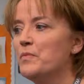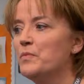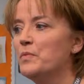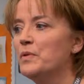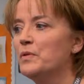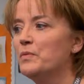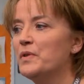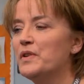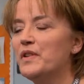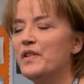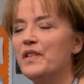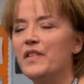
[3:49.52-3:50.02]

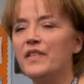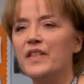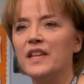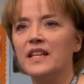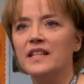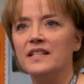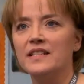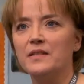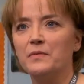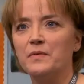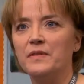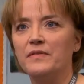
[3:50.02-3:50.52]
One of the
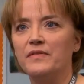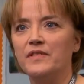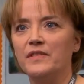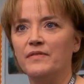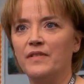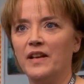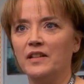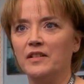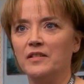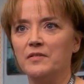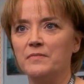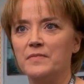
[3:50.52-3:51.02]
things that we've
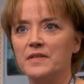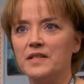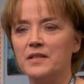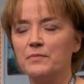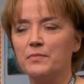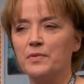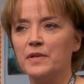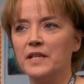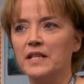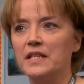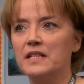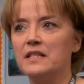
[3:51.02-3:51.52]
developed
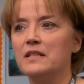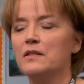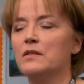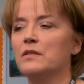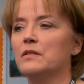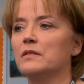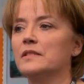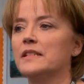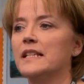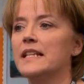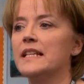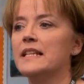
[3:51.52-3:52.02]
at
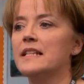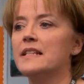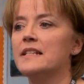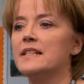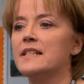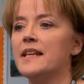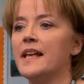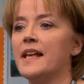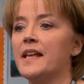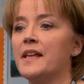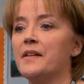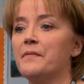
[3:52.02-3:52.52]
Priestnall
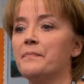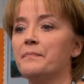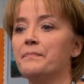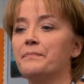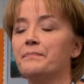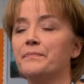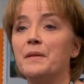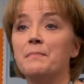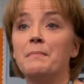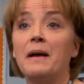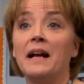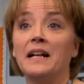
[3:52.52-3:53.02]
is
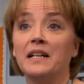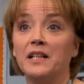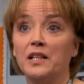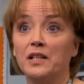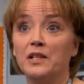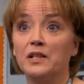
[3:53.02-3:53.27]
Manga